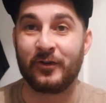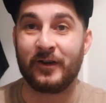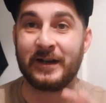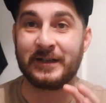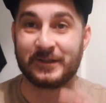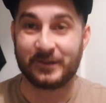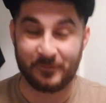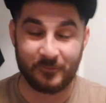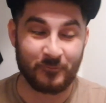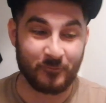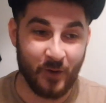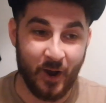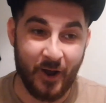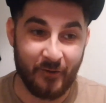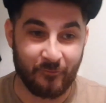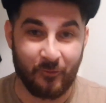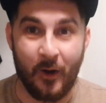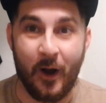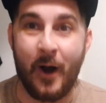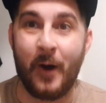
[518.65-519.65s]
it's
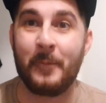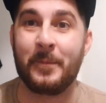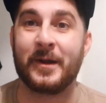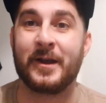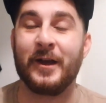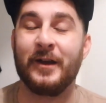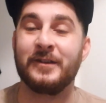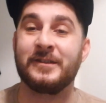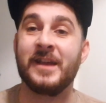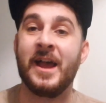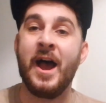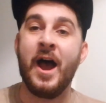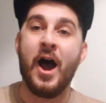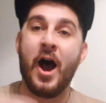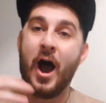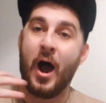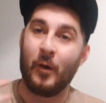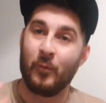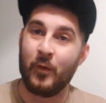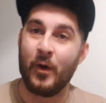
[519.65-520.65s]
worthwhile because
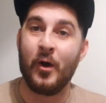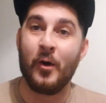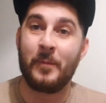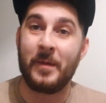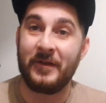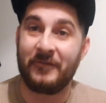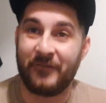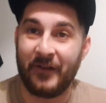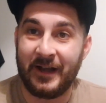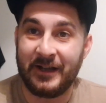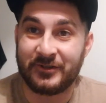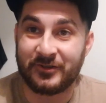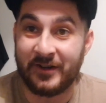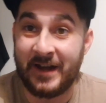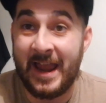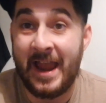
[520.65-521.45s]
I will be featuring it.